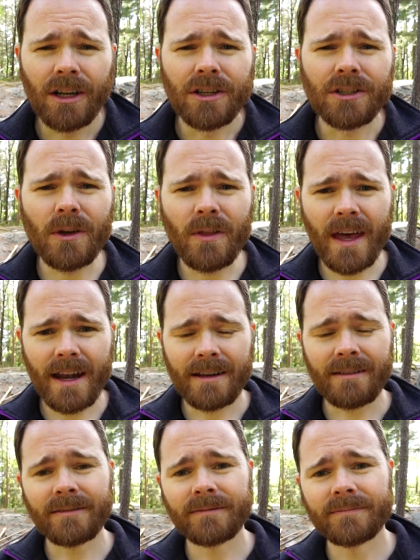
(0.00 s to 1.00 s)
So
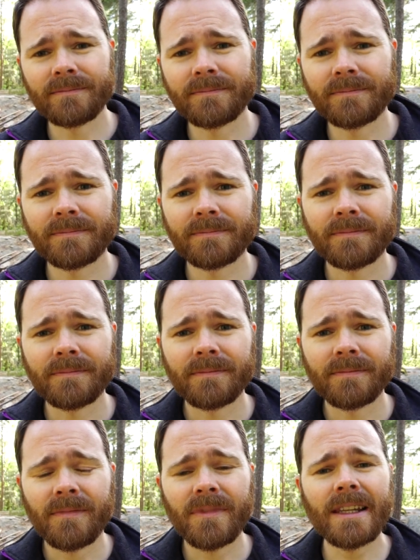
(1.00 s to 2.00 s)
then,
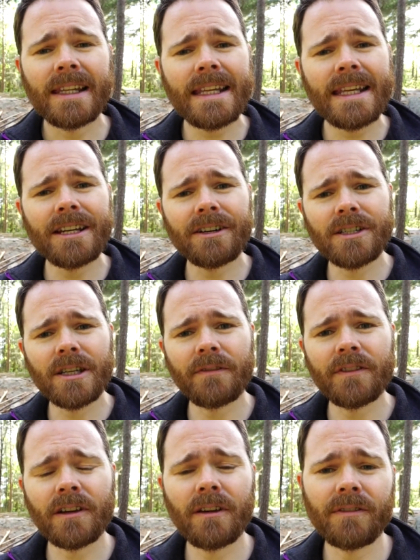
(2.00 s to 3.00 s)
the leaders of
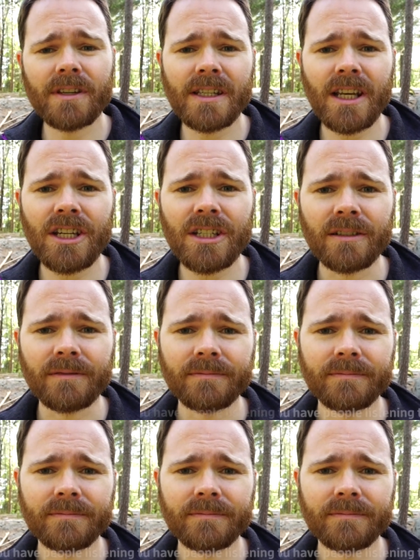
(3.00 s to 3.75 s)
the conversation,